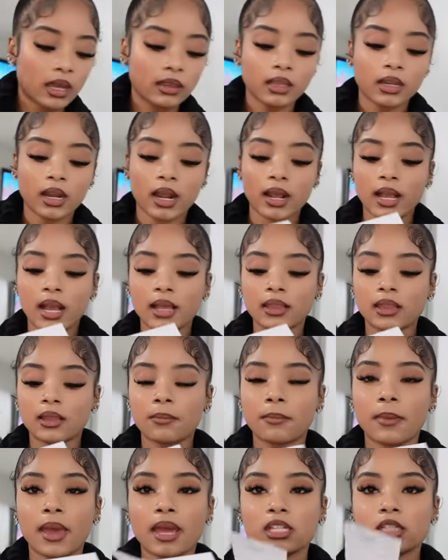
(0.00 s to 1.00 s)
and then I got the
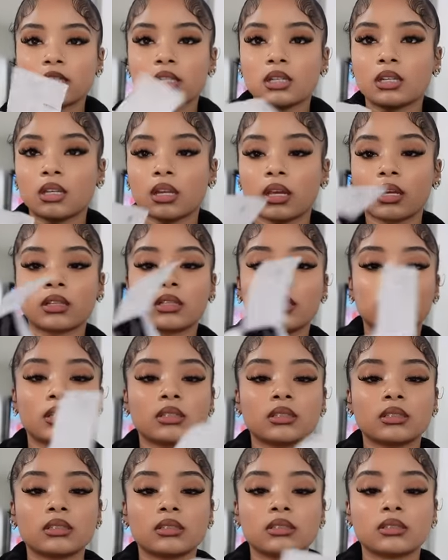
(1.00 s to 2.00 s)
matching
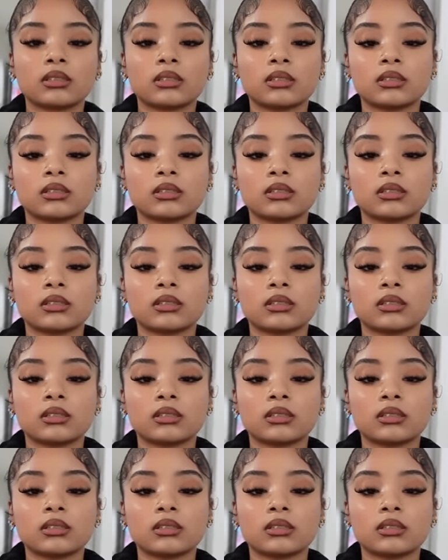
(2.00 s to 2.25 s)
necklace